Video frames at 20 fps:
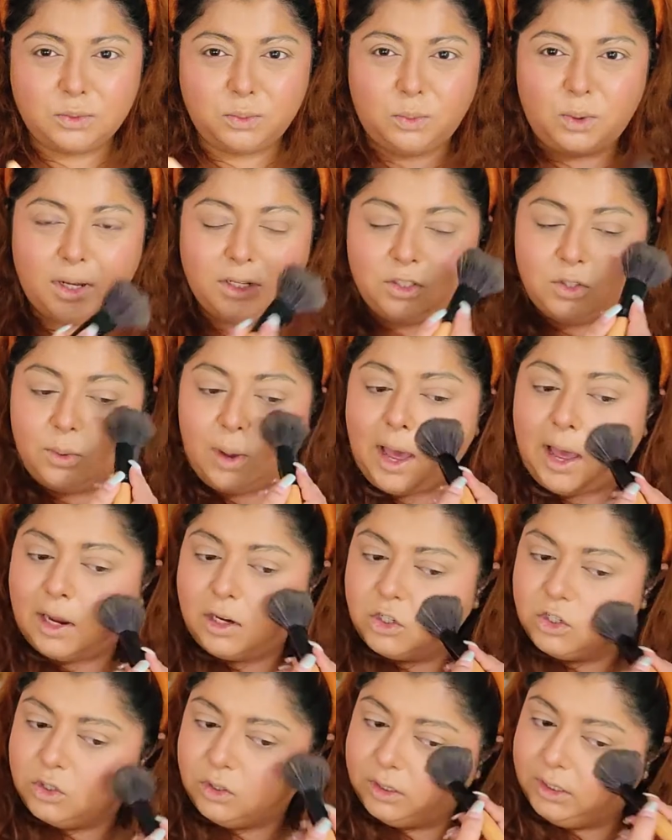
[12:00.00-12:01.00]
this one to
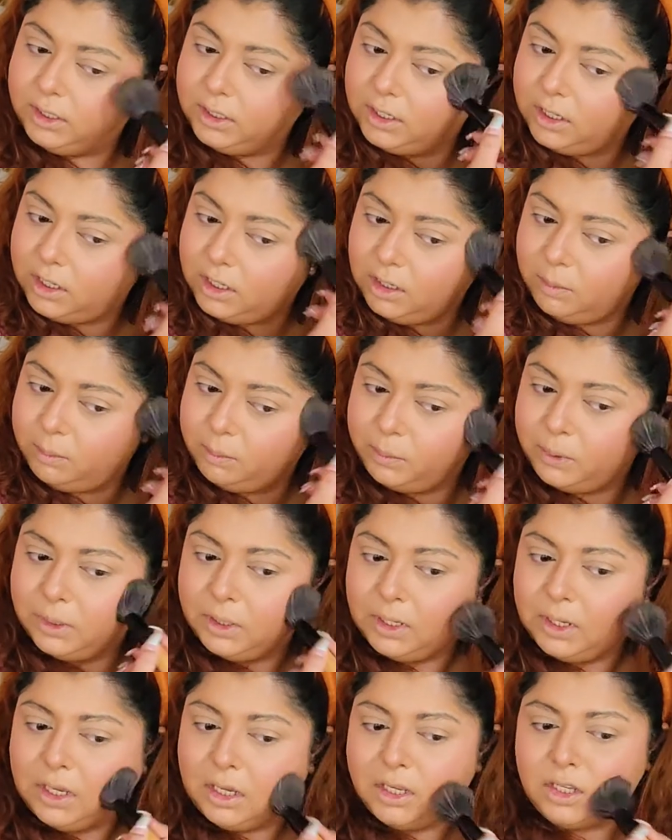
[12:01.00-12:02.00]
actually keep
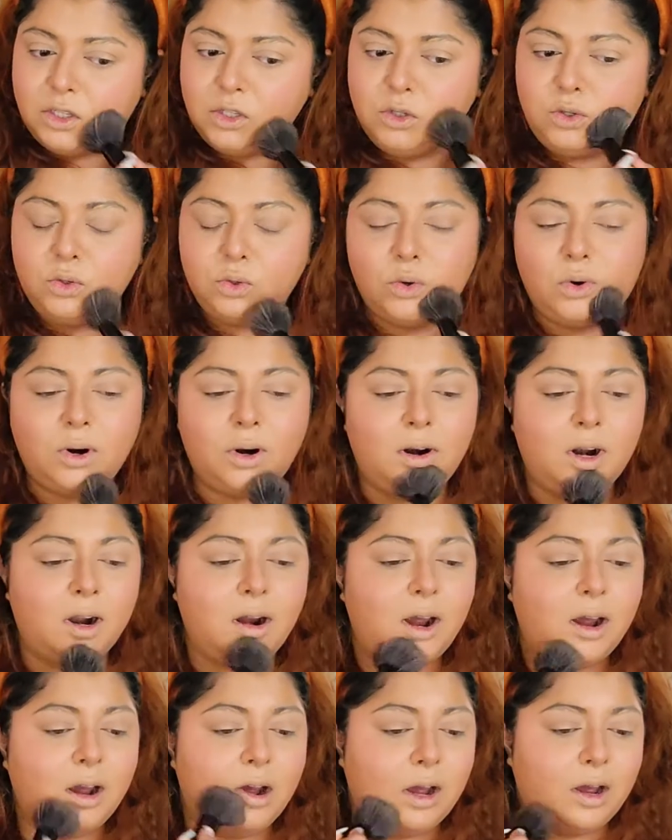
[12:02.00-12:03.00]

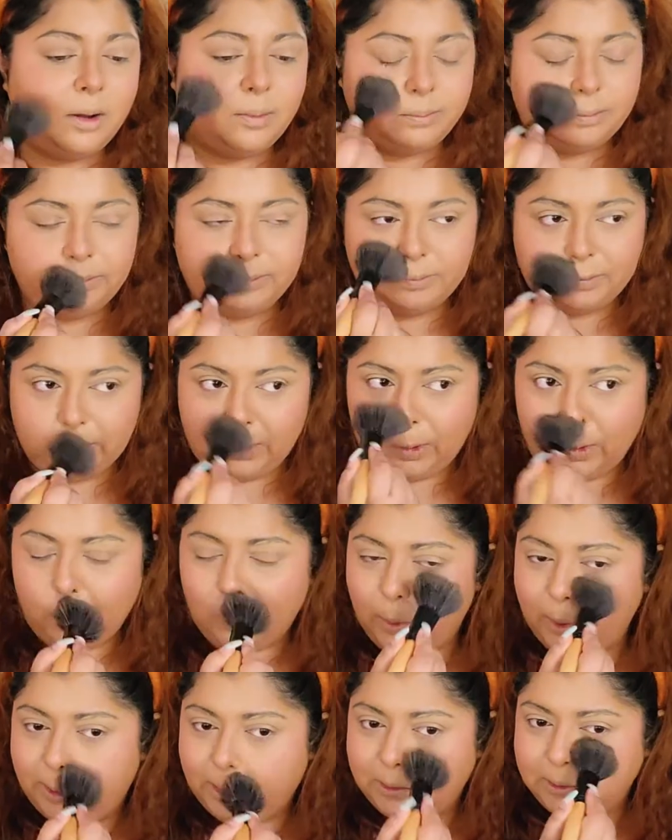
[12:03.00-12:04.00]
your um,
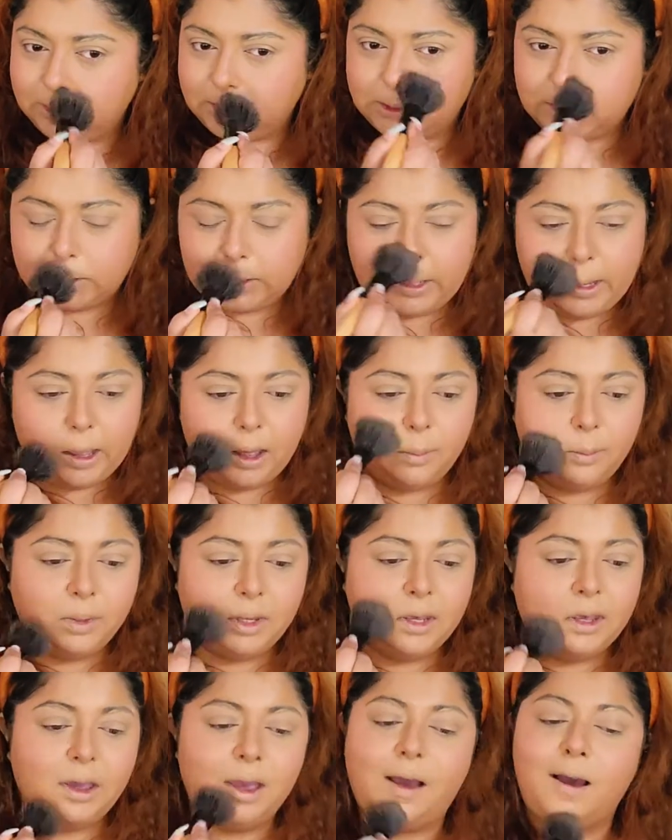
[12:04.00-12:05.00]
oils
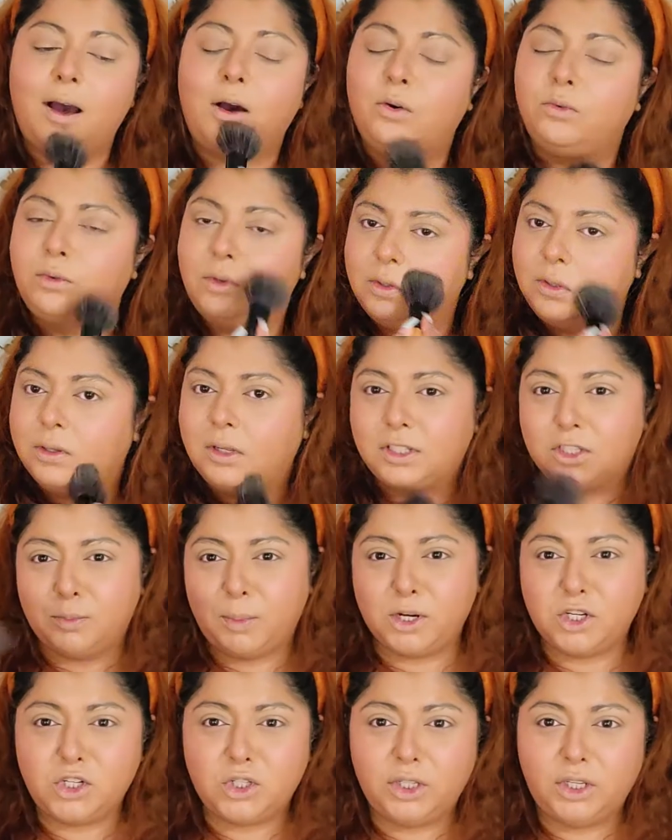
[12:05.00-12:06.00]
coming out,
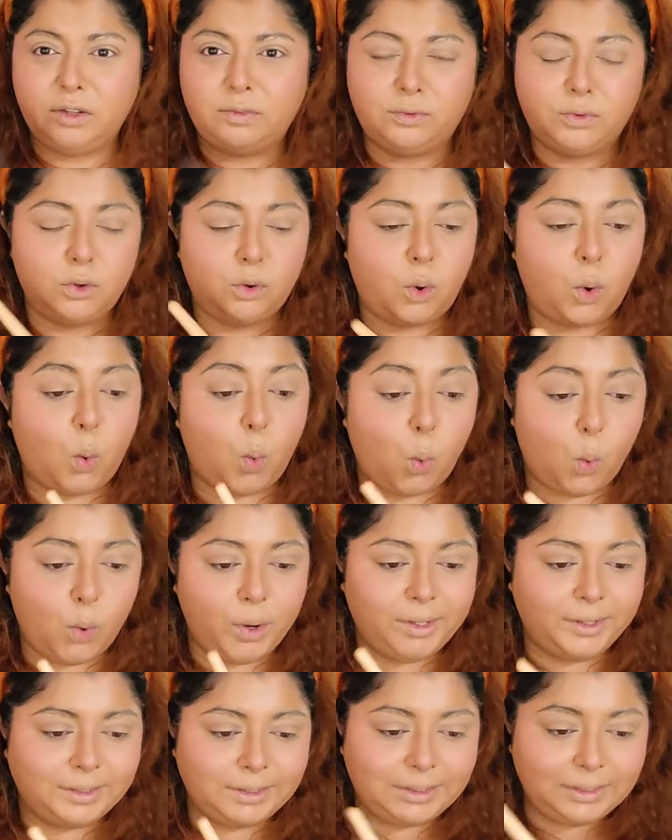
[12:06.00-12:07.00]
especially if you're
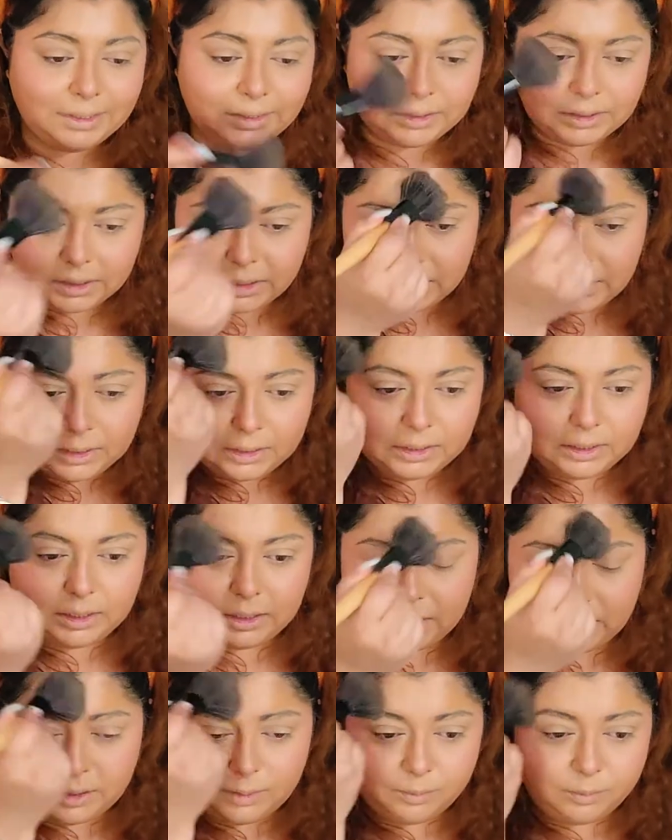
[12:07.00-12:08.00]
oily,
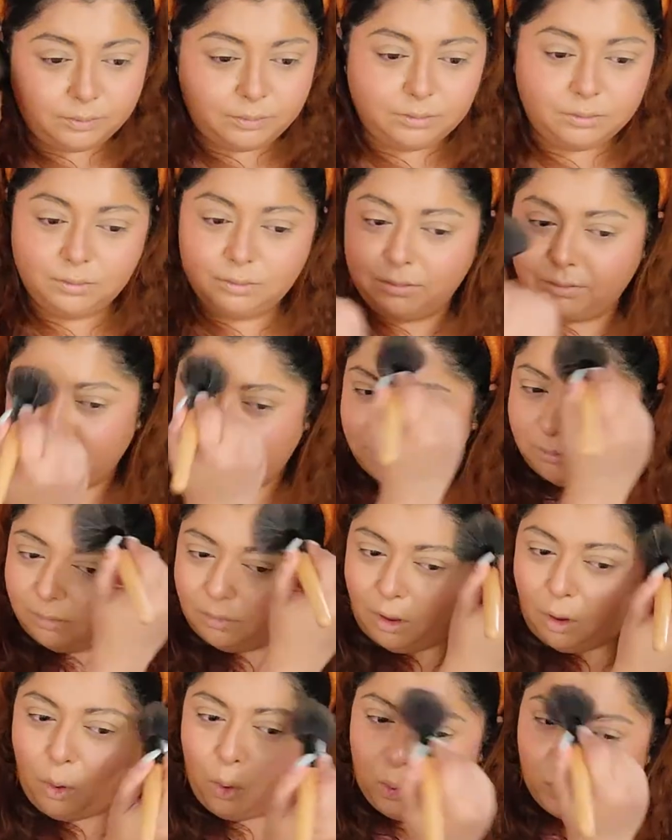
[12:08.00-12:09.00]
um
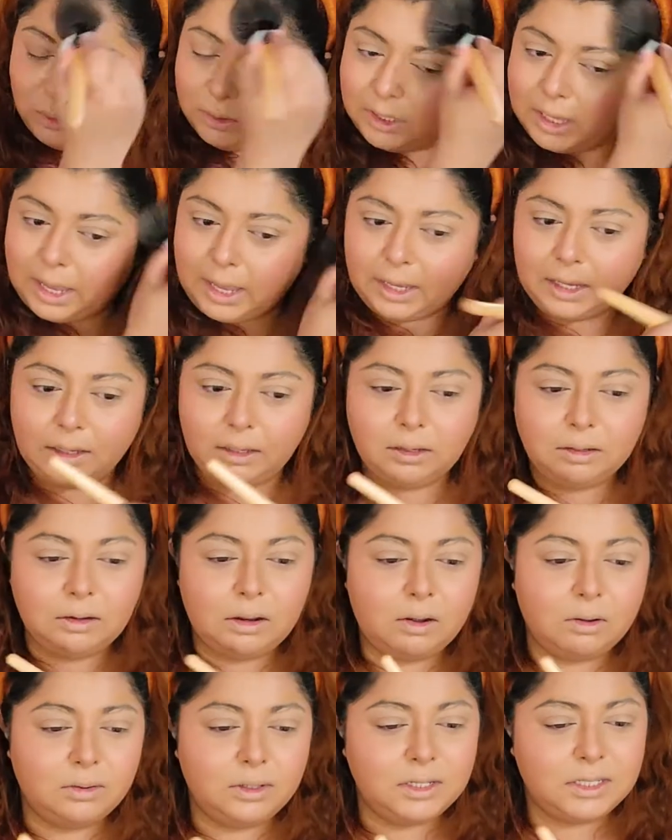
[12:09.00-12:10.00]
all day.
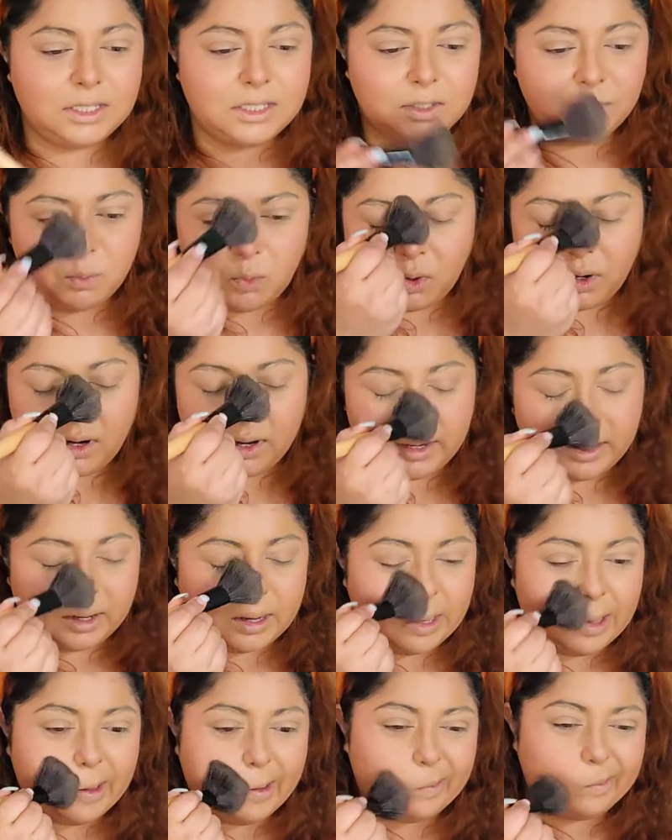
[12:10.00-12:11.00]
You know, this is more
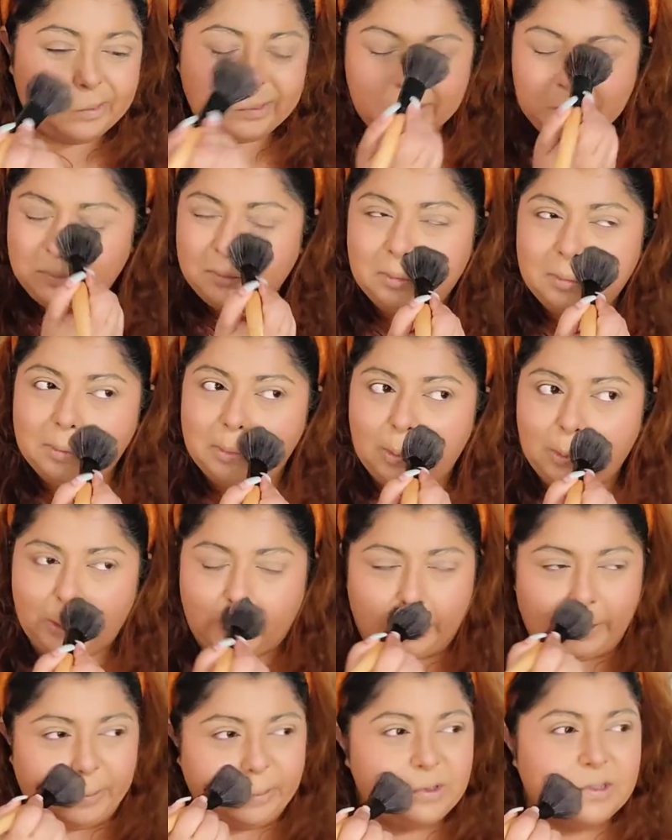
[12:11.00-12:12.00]
like um
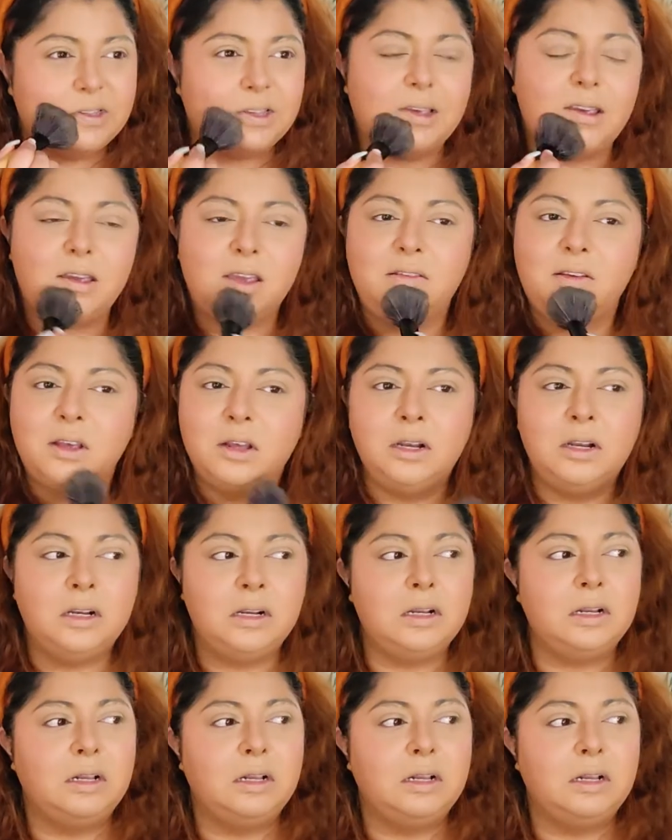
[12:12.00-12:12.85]
what I would say,